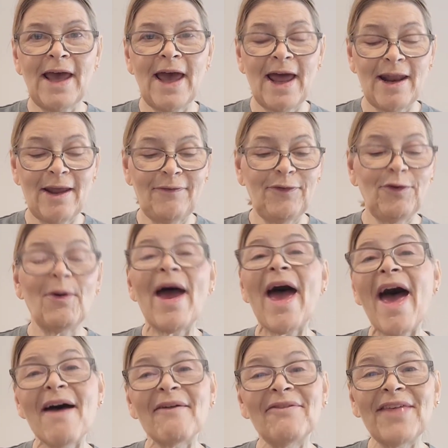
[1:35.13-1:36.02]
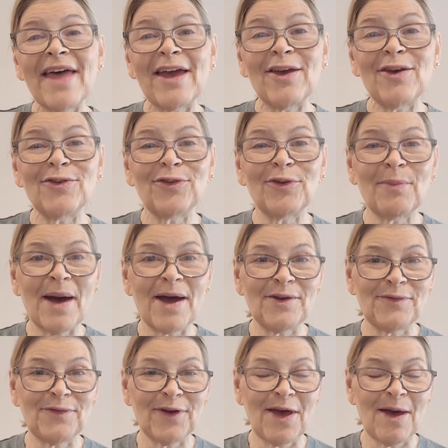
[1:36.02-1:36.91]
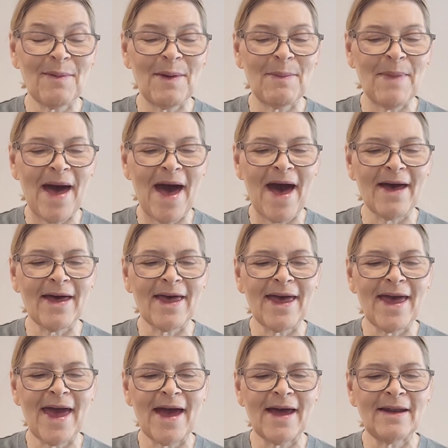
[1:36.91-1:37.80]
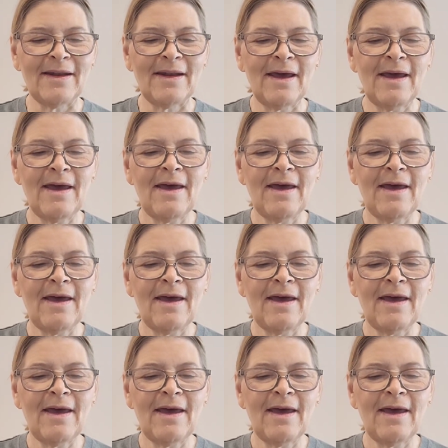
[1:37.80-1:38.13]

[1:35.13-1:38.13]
And if you have, thank you so much for coming back again.